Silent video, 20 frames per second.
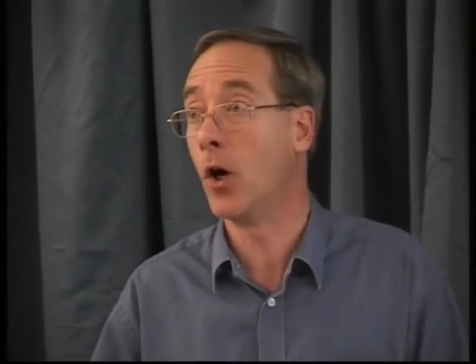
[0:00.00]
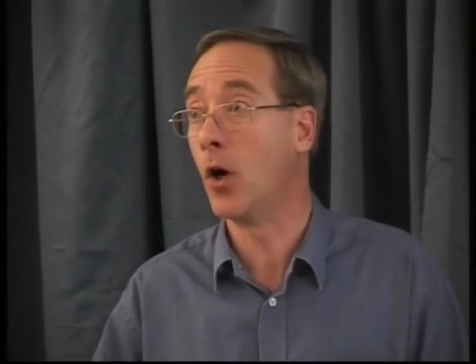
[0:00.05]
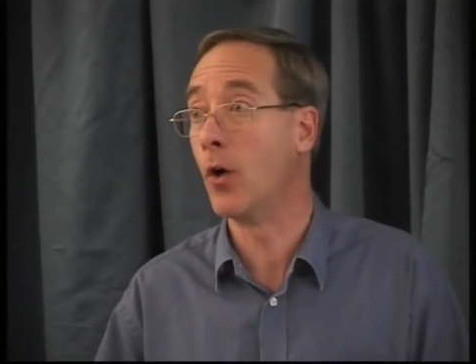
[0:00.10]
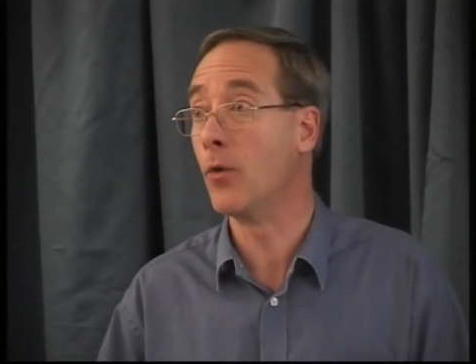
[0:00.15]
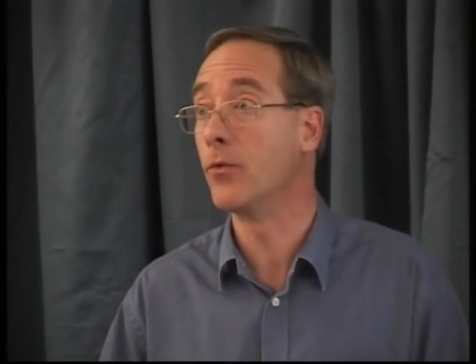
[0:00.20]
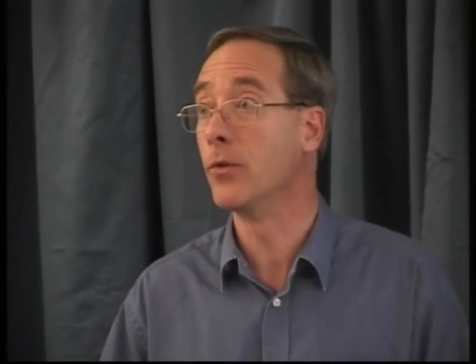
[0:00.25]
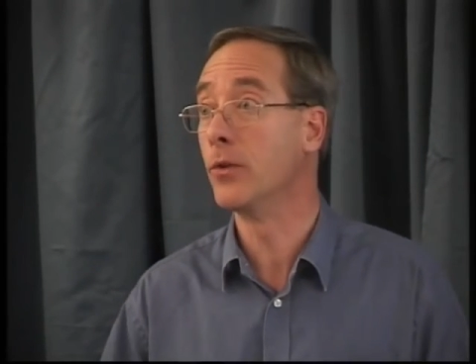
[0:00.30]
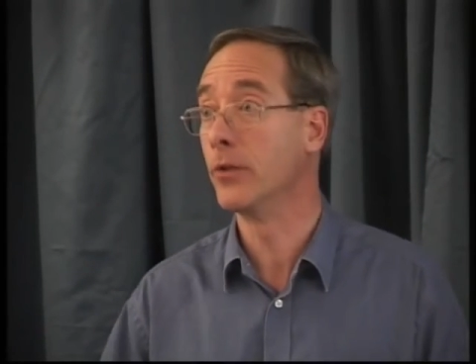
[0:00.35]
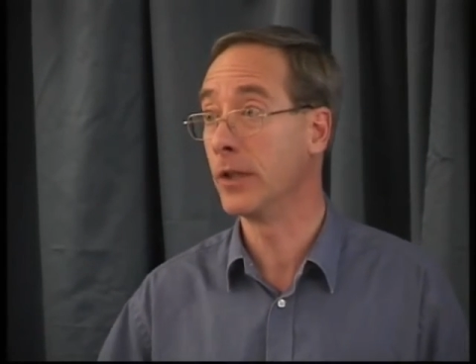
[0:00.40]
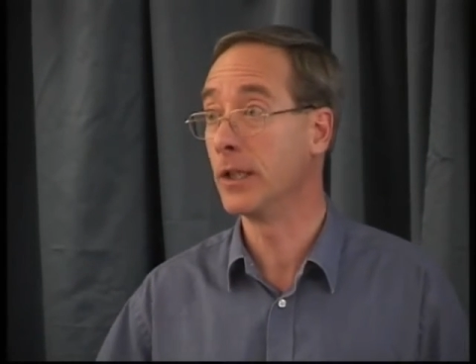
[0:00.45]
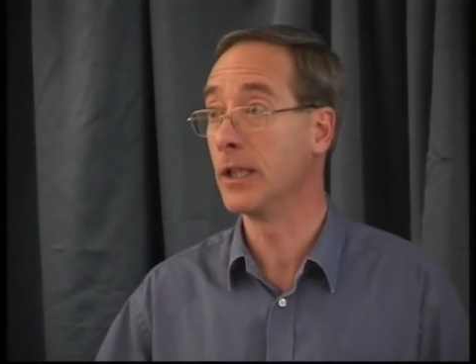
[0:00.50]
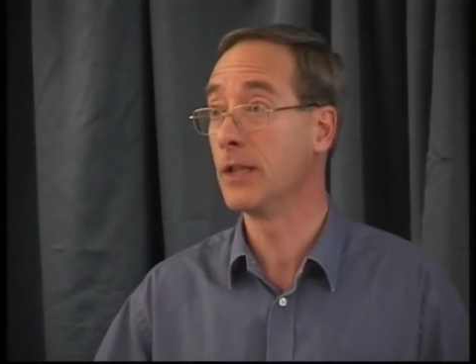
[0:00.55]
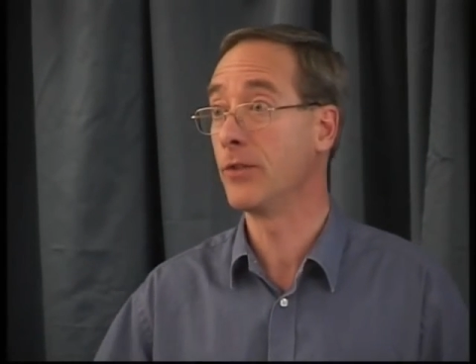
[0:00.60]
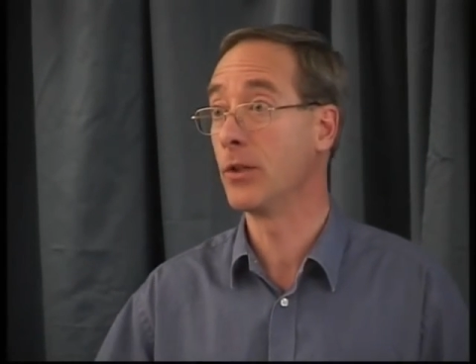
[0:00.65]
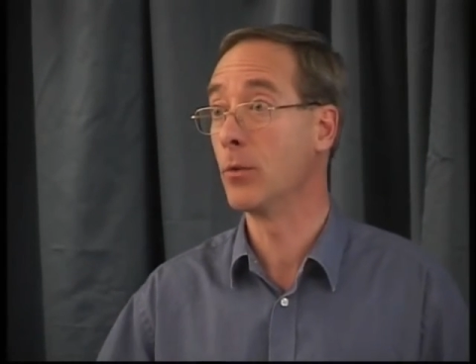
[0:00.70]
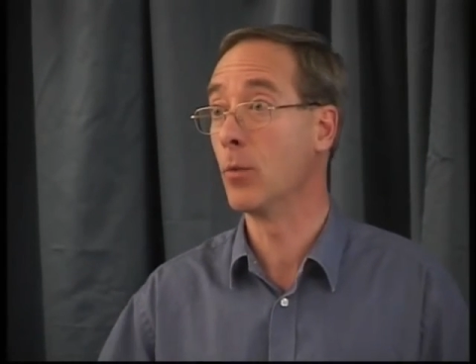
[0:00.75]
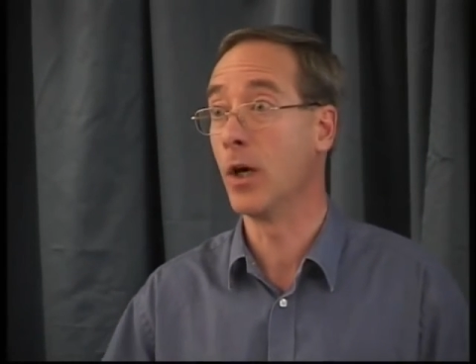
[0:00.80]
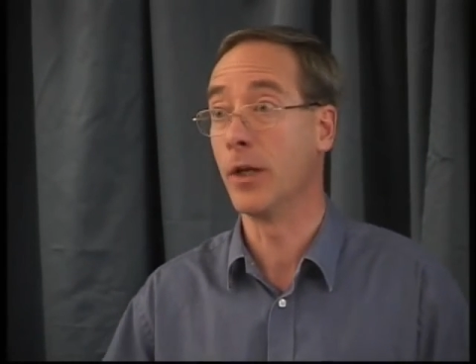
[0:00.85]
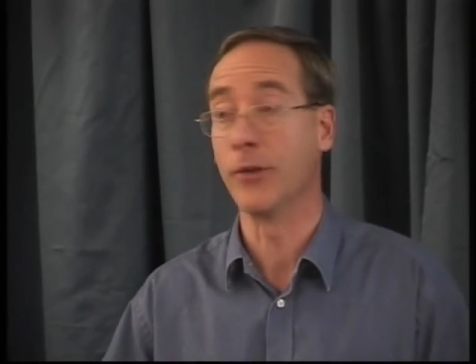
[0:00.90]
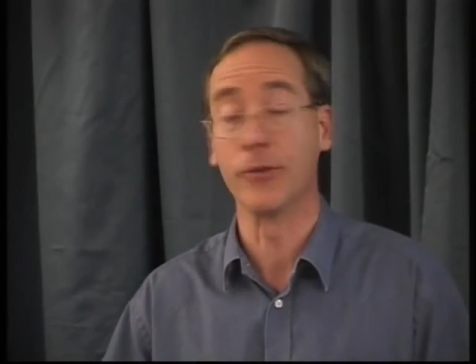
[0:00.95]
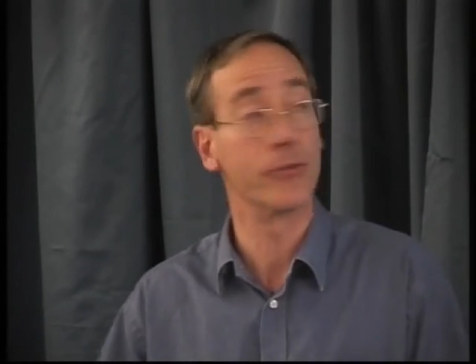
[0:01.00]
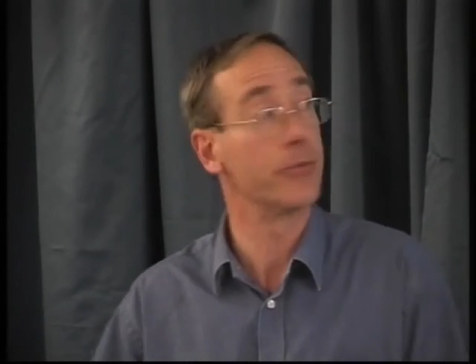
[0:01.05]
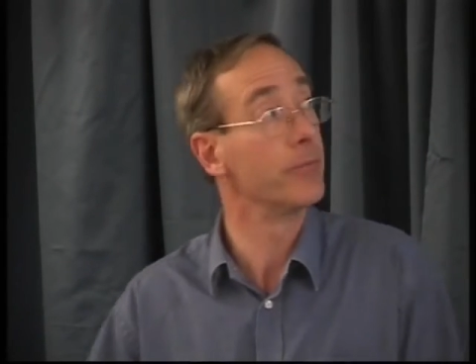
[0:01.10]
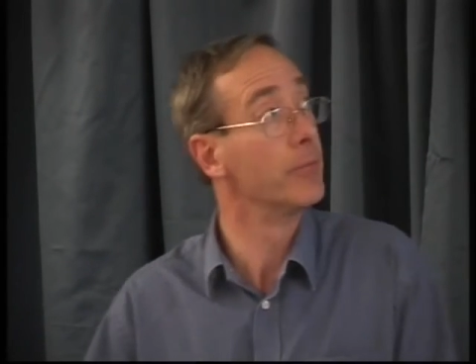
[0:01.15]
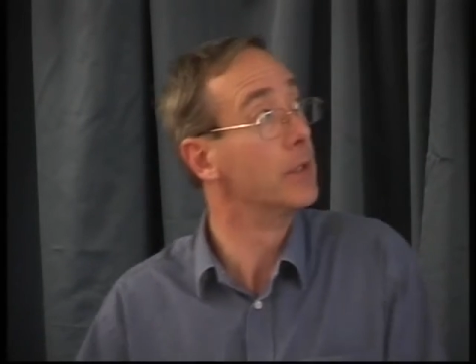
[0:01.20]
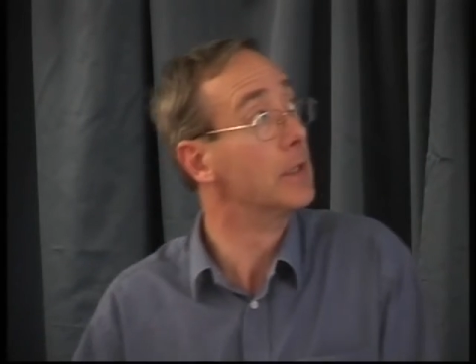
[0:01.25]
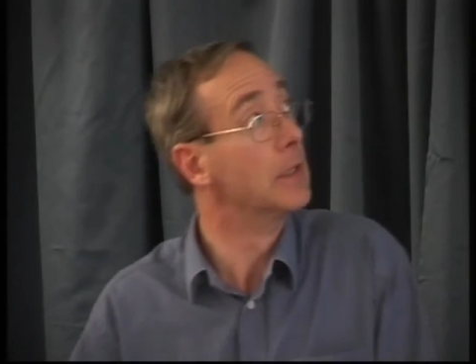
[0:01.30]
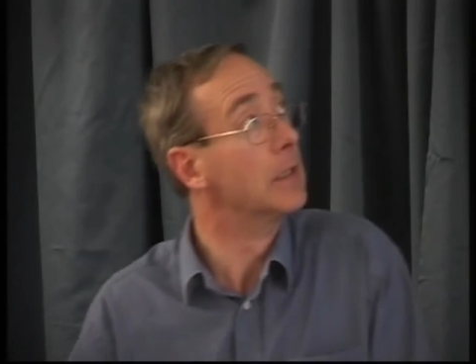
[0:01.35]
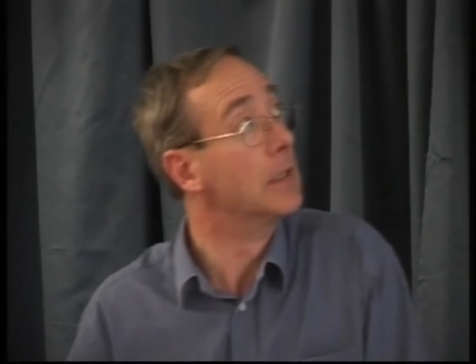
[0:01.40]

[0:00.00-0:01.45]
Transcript: of the living ones.